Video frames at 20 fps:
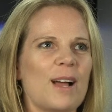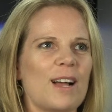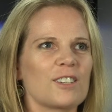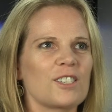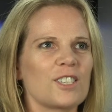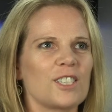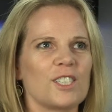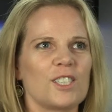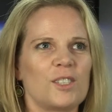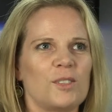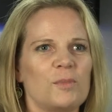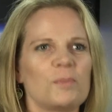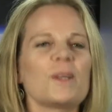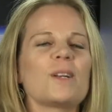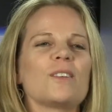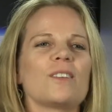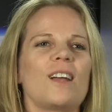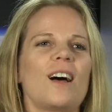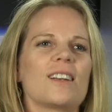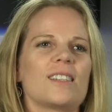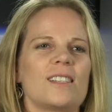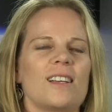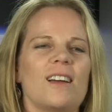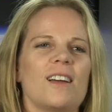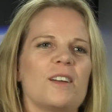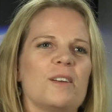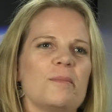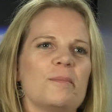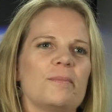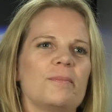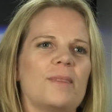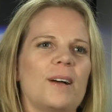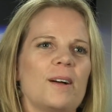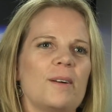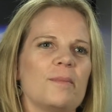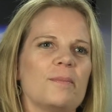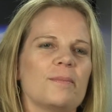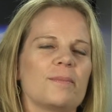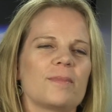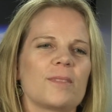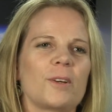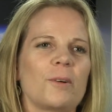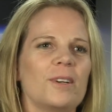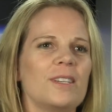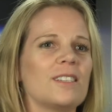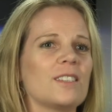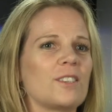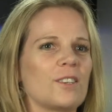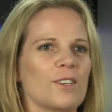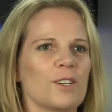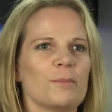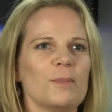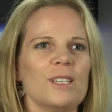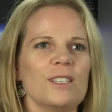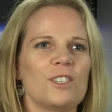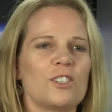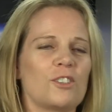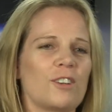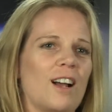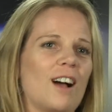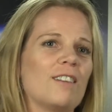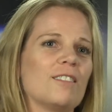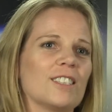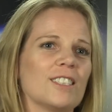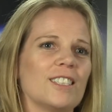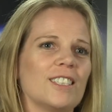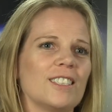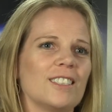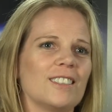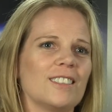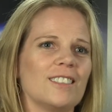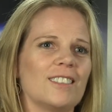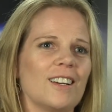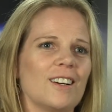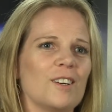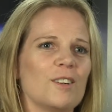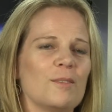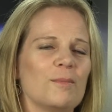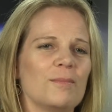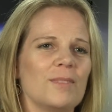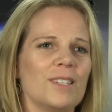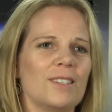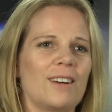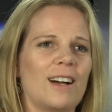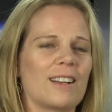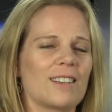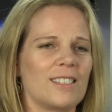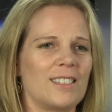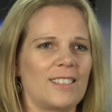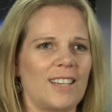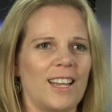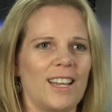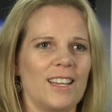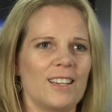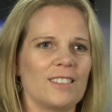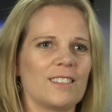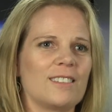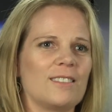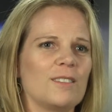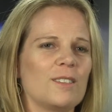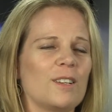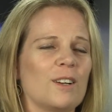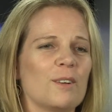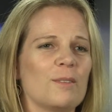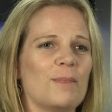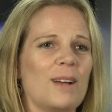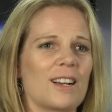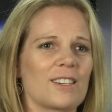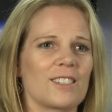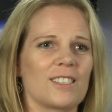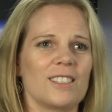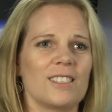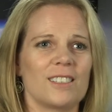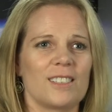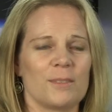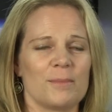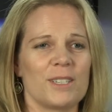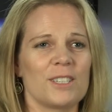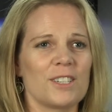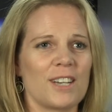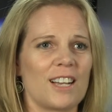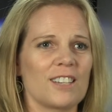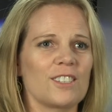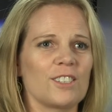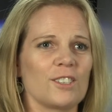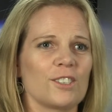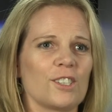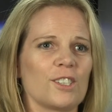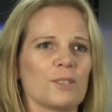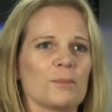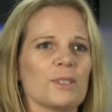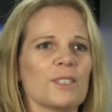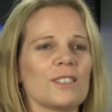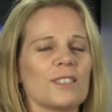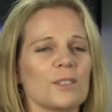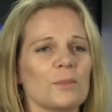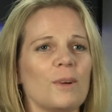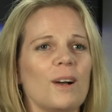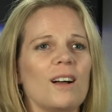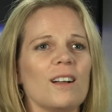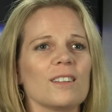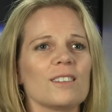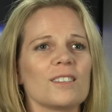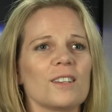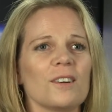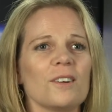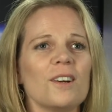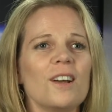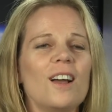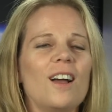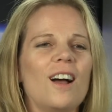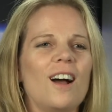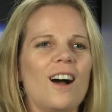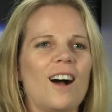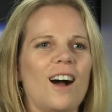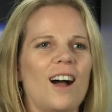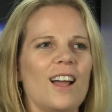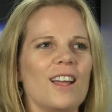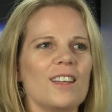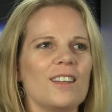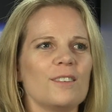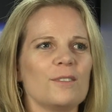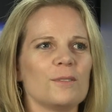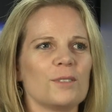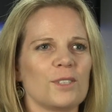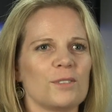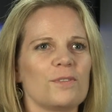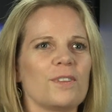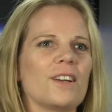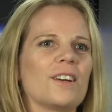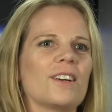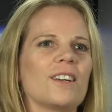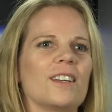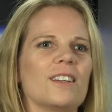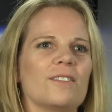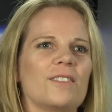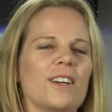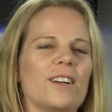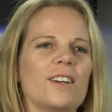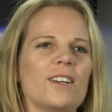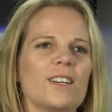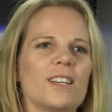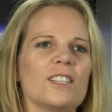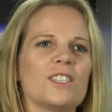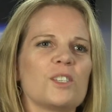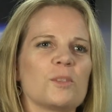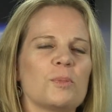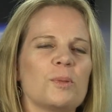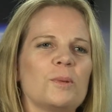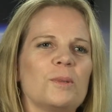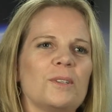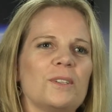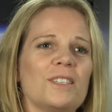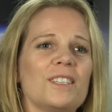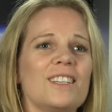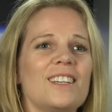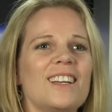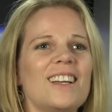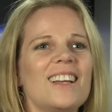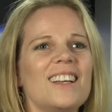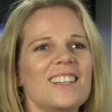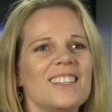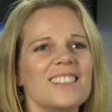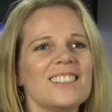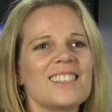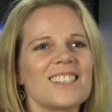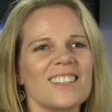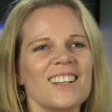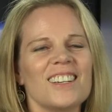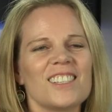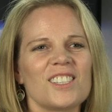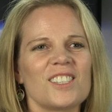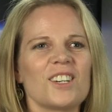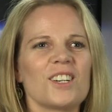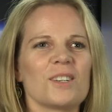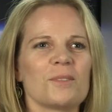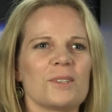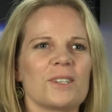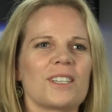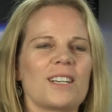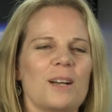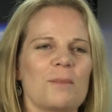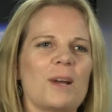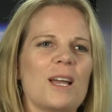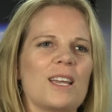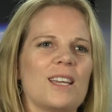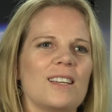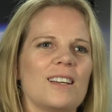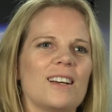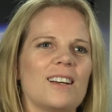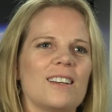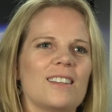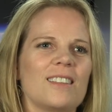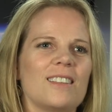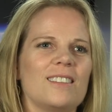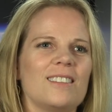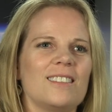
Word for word: actually spent a lot of time um, going to tournaments, traveling, um, you know, out of state, um, actually in some international tournaments as well. So I was very, very into pool until I started working on my, uh,